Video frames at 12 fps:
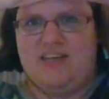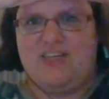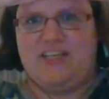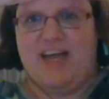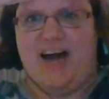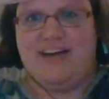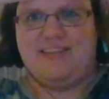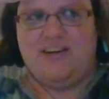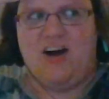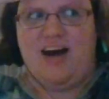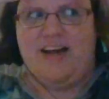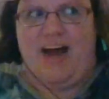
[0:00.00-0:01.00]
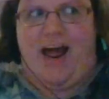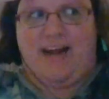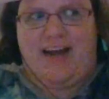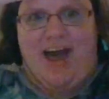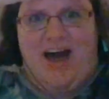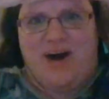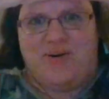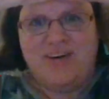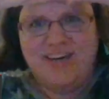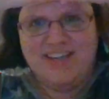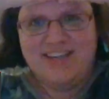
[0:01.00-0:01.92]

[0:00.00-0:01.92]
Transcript: she has an odd eye now.